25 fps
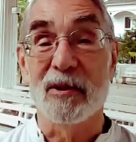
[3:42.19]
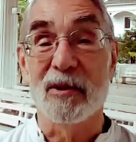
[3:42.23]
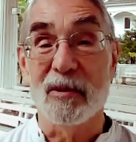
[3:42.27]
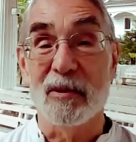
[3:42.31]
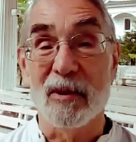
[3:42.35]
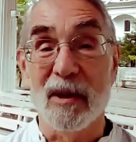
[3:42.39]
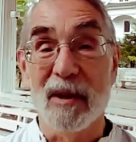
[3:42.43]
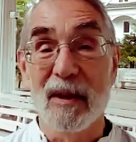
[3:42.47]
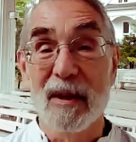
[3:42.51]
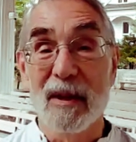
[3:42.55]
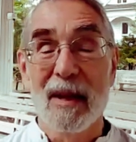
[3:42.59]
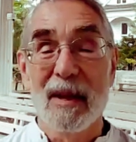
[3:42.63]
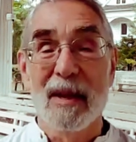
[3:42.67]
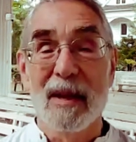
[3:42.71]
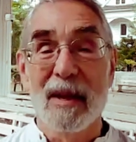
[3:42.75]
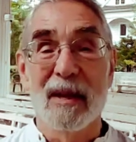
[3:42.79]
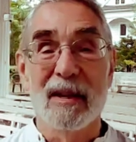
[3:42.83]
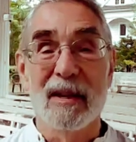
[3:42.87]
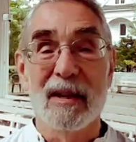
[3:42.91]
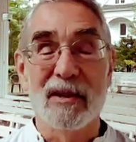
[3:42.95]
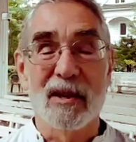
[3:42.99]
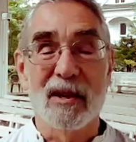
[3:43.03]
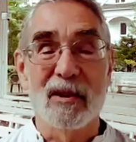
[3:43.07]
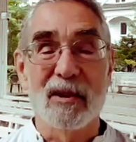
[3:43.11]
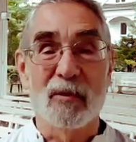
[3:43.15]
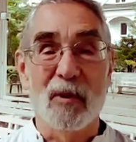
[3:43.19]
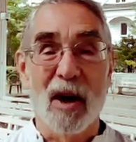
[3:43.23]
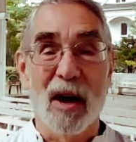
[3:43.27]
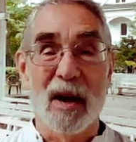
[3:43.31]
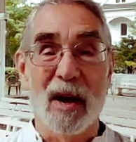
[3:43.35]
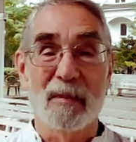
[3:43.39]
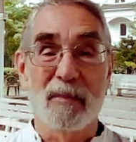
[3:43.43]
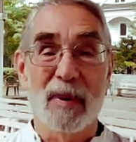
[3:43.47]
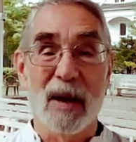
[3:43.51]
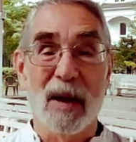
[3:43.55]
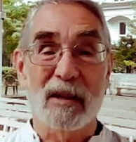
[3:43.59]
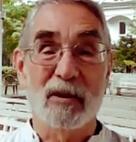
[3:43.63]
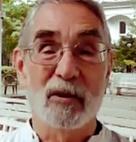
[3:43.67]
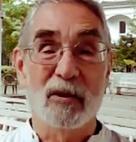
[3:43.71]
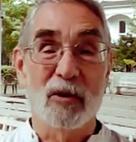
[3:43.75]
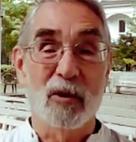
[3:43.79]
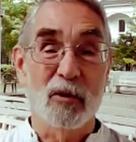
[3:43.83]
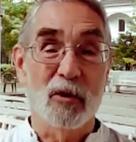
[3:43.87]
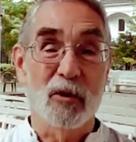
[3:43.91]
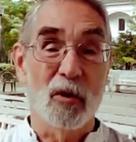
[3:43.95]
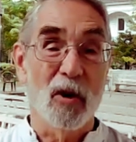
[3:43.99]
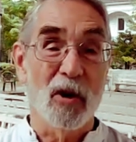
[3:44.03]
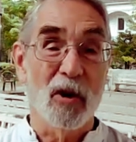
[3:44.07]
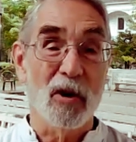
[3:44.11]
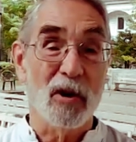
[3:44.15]
It is in Rhinebeck, New
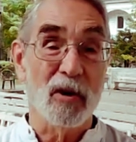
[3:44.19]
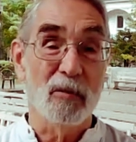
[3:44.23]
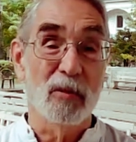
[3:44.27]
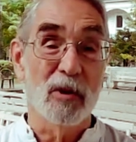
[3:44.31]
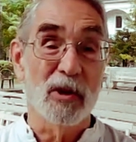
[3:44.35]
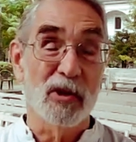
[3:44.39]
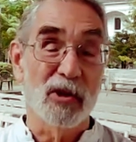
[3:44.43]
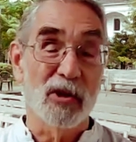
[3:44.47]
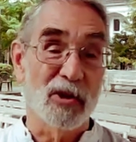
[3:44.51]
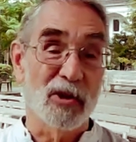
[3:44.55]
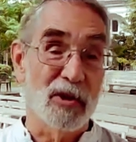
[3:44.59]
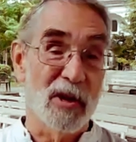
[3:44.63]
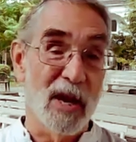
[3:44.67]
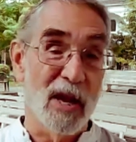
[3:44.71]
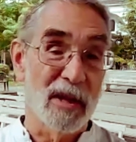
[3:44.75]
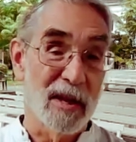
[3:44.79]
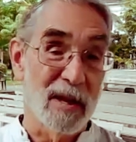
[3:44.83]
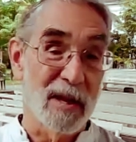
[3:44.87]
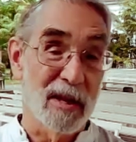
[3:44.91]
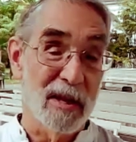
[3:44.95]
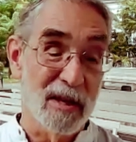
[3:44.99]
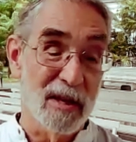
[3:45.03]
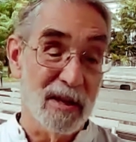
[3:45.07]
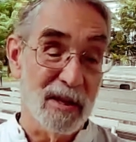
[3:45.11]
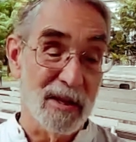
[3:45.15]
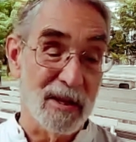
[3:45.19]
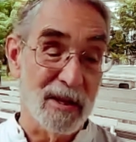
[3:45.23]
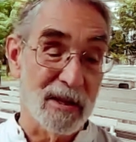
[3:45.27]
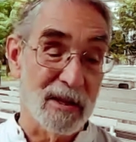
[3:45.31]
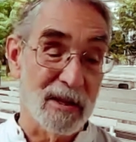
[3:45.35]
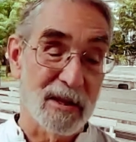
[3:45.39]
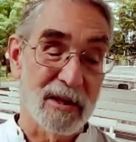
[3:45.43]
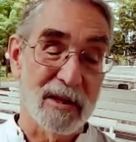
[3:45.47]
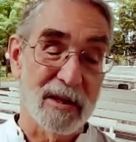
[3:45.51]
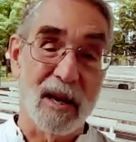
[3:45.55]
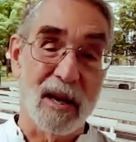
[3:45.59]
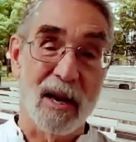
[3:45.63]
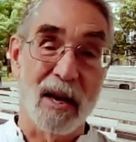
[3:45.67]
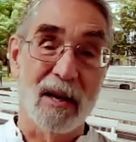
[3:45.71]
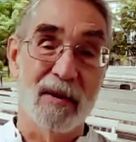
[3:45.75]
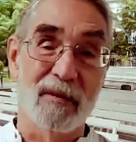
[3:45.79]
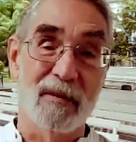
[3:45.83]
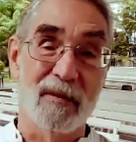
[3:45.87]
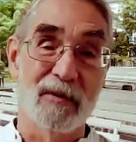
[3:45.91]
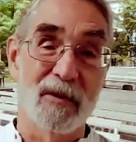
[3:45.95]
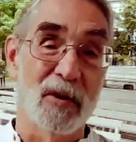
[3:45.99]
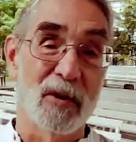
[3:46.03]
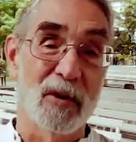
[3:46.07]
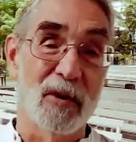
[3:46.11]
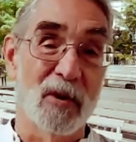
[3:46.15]
York, which is on the east side of New
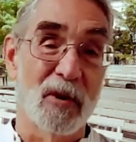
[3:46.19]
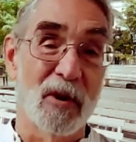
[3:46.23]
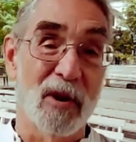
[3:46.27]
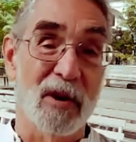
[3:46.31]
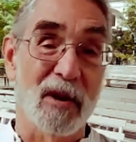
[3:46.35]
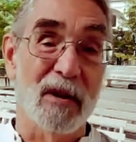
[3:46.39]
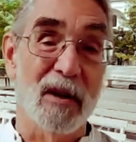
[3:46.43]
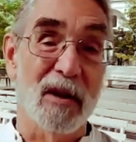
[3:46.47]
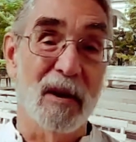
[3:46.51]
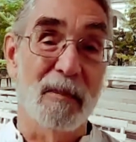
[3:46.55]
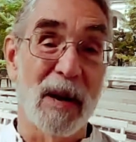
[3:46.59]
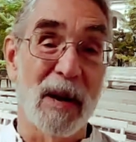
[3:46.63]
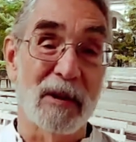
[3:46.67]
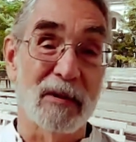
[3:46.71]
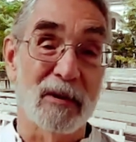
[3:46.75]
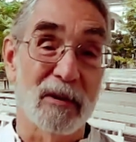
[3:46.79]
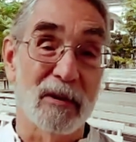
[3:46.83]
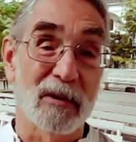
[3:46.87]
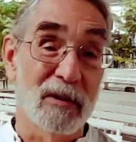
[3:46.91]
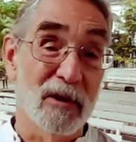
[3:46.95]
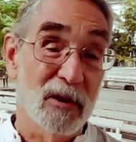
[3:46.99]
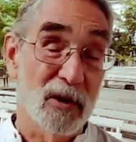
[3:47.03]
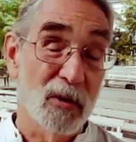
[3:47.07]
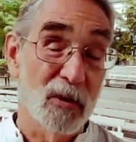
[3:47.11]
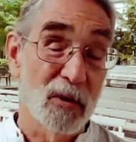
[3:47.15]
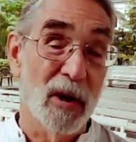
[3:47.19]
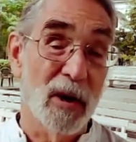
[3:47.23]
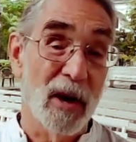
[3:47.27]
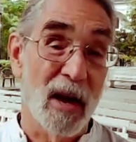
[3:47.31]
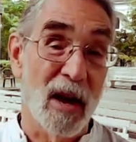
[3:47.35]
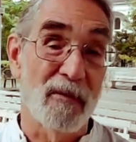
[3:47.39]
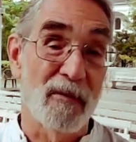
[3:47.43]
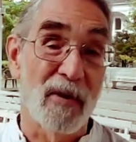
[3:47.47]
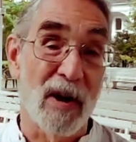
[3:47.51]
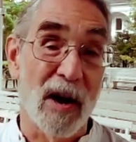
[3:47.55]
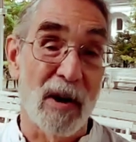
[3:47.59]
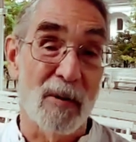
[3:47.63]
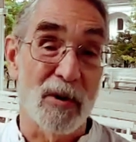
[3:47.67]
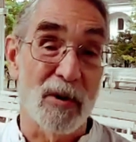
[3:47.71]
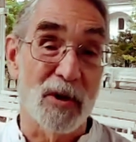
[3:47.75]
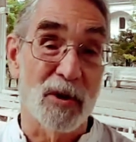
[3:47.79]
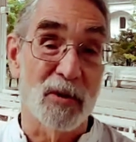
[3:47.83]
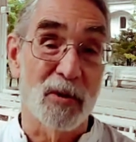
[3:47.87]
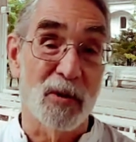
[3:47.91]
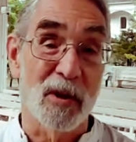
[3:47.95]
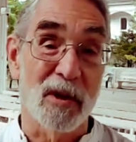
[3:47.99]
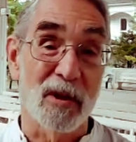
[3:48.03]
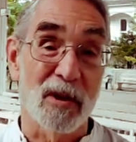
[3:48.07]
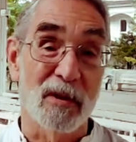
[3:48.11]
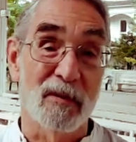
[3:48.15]
York, about two and a half hours north
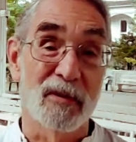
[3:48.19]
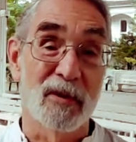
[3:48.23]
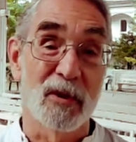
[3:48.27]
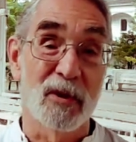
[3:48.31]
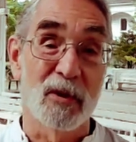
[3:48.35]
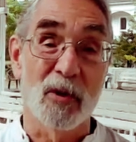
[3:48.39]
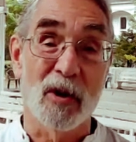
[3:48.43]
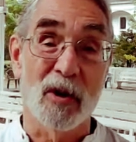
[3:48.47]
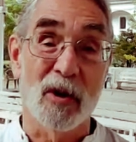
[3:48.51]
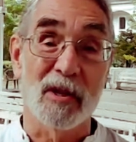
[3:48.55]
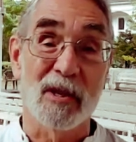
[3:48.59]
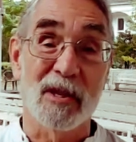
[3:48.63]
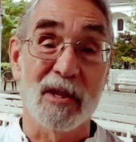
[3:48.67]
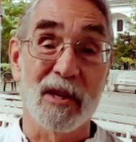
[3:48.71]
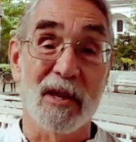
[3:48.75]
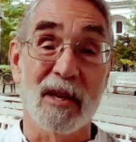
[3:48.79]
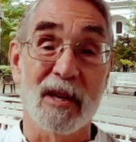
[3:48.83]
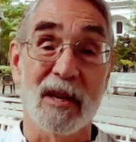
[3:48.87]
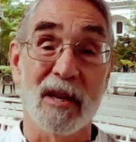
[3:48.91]
of New York City.